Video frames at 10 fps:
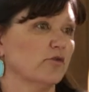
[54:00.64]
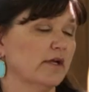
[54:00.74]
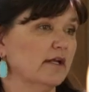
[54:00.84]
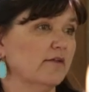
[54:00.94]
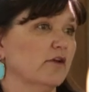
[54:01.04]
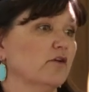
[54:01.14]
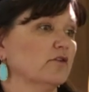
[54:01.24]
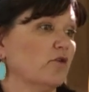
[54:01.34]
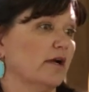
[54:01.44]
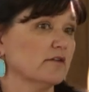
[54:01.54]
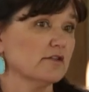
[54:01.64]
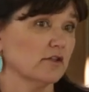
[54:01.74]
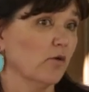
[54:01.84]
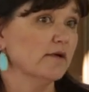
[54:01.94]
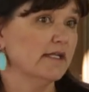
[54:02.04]
treat it. You can try to
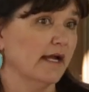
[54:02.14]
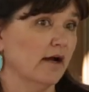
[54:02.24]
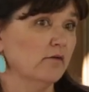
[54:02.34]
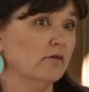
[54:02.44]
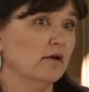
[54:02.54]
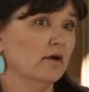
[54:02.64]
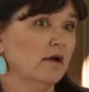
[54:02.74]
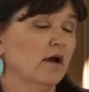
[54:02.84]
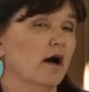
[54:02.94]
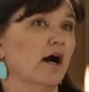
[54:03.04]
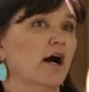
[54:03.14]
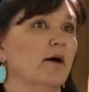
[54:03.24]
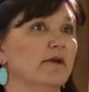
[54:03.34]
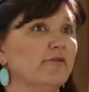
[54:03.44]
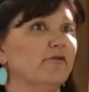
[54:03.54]
slow it down.
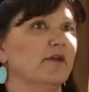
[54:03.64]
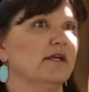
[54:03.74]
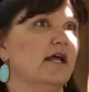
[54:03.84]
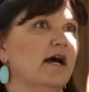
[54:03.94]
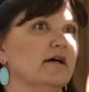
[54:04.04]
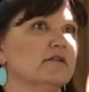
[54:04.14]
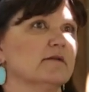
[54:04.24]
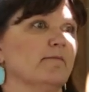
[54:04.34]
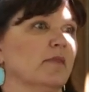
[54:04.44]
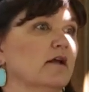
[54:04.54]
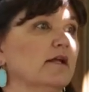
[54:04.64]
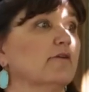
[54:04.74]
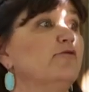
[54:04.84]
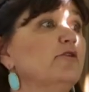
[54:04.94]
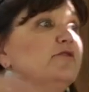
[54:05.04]
Um, if it has like
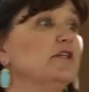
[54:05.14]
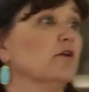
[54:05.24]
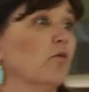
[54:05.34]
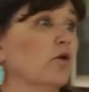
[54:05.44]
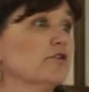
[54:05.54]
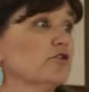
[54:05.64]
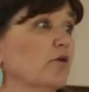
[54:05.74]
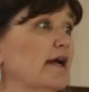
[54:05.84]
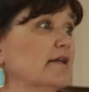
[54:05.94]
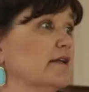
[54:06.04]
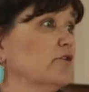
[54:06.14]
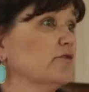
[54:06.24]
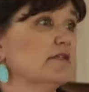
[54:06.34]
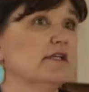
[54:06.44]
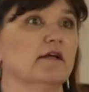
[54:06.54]
fifty or more strikes, and you'll
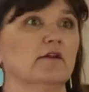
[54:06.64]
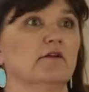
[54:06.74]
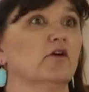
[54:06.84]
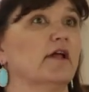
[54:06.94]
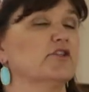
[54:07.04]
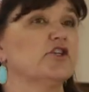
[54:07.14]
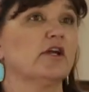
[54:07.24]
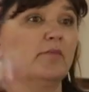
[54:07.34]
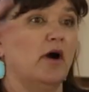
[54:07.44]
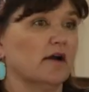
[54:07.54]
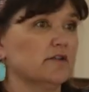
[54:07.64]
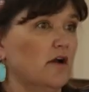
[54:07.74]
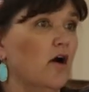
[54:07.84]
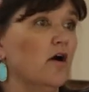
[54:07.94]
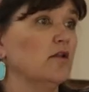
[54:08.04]
see it look like chicken pox
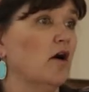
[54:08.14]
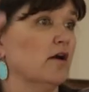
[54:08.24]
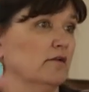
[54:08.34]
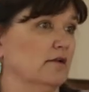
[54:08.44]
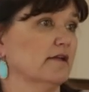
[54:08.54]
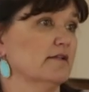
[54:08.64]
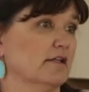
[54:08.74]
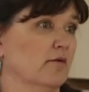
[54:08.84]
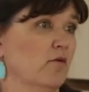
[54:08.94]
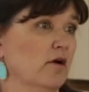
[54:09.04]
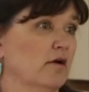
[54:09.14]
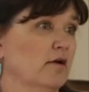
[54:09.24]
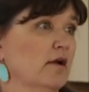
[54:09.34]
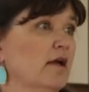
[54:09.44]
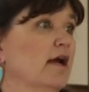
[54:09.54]
all along it, like a sycamore,
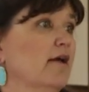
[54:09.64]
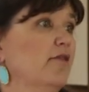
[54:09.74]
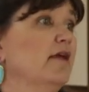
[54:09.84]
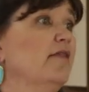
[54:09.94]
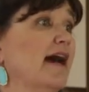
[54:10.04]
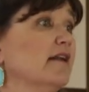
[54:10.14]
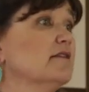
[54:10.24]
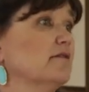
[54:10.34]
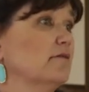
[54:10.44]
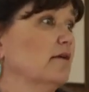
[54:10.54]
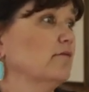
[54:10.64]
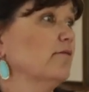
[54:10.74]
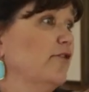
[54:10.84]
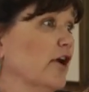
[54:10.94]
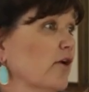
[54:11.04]
then that is
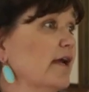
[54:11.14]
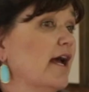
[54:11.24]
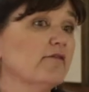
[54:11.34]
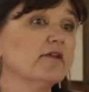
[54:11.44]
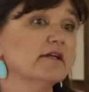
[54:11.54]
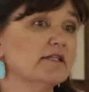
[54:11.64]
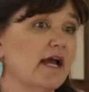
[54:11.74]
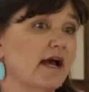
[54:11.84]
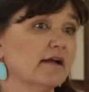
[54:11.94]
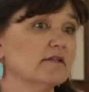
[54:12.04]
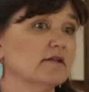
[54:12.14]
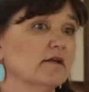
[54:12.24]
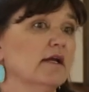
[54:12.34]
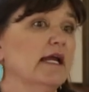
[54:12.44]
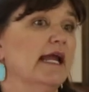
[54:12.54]
very heavily attacked,
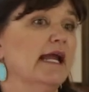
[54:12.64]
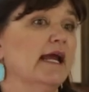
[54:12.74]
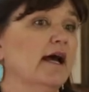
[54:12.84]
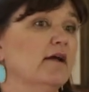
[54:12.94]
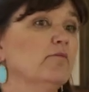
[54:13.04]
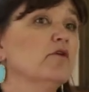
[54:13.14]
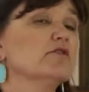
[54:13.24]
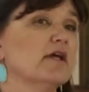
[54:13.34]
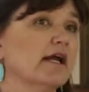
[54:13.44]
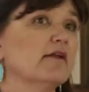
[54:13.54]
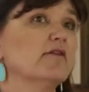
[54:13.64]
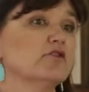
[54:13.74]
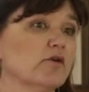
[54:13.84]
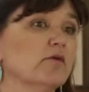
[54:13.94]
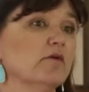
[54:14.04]
and most likely the
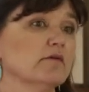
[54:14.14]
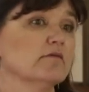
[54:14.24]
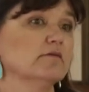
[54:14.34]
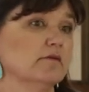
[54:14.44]
tree will